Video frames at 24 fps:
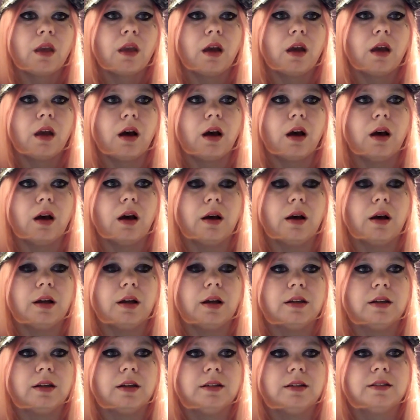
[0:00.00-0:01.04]

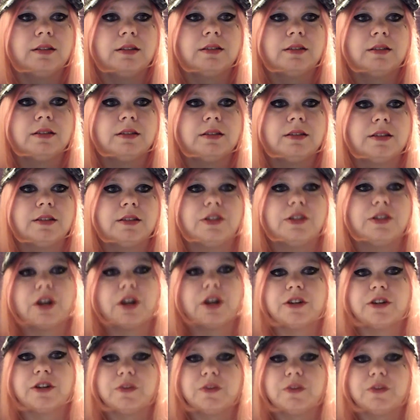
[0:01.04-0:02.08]
The
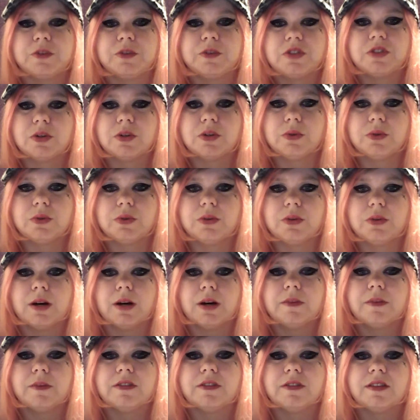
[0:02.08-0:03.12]
darkness was shown,
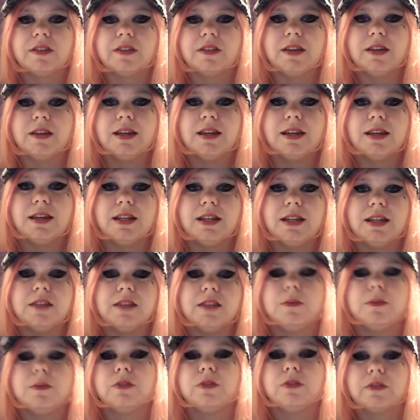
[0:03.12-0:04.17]
obviously, in his
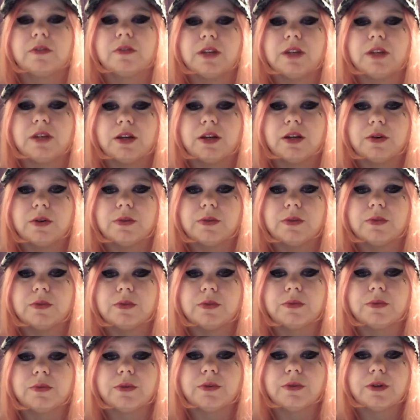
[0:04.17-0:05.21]
music video
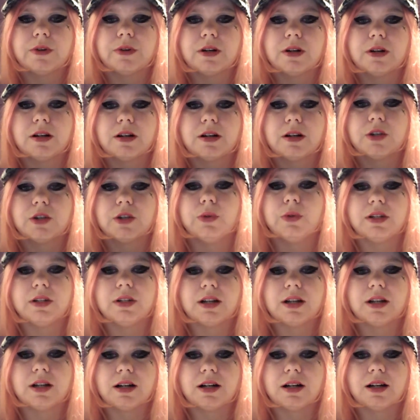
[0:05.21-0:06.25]
for Coup
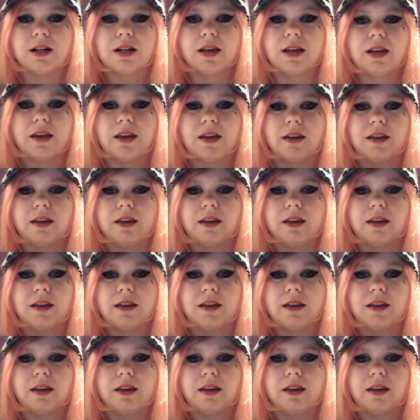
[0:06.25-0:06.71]
d'etat and